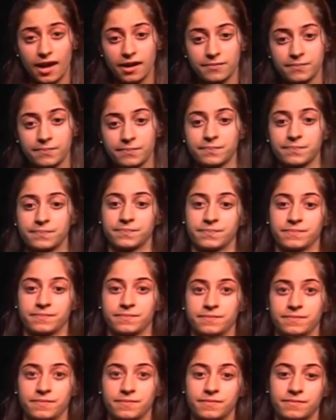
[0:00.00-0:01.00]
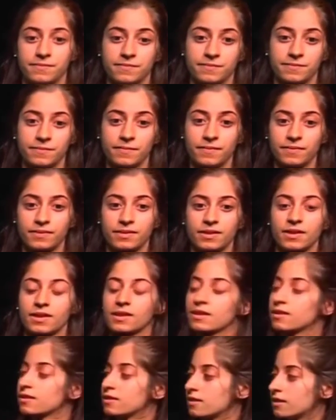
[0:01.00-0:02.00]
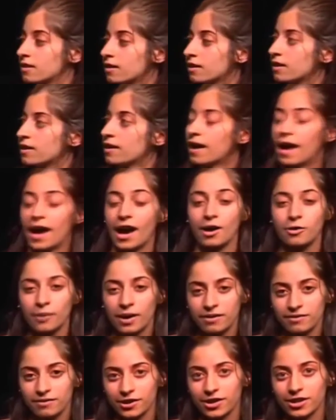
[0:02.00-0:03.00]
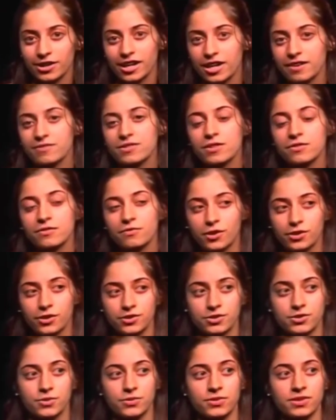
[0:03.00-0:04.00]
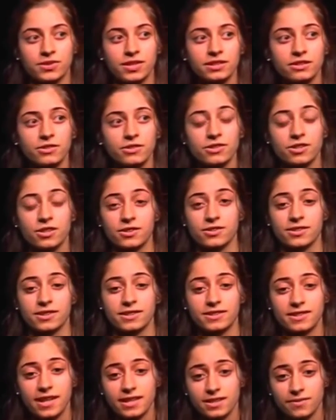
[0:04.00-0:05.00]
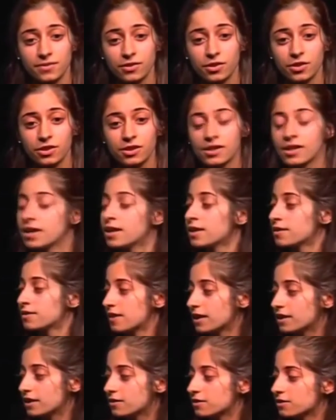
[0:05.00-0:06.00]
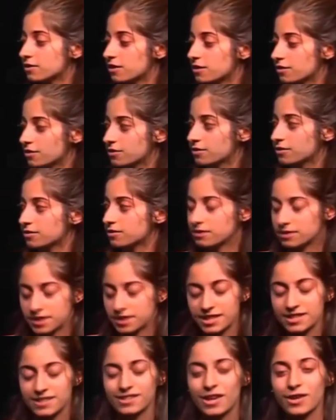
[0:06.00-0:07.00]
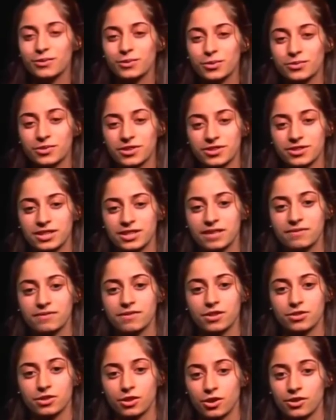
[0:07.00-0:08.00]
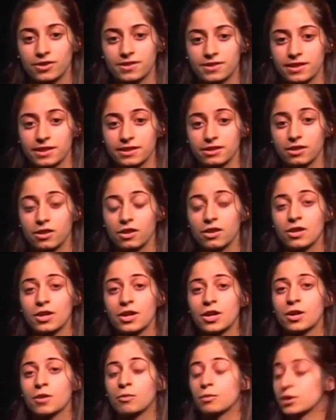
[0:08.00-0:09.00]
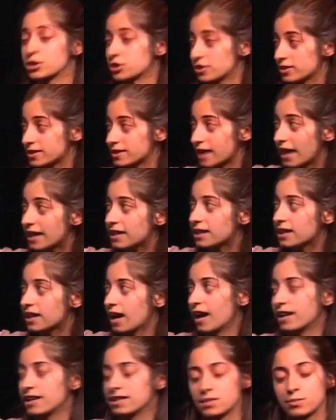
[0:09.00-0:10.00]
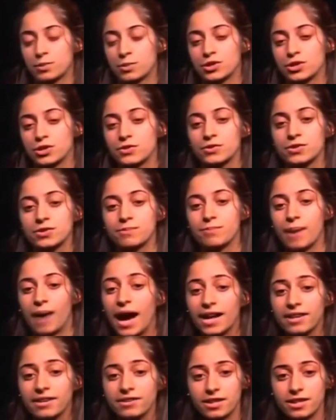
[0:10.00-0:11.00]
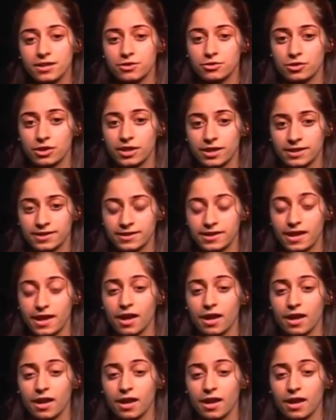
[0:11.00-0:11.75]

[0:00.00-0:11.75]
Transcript: However, if the first two signals are successful, then the T cell will receive the third signal, which are cytokines produced by the dendritic cell that will tell the T cell what kind of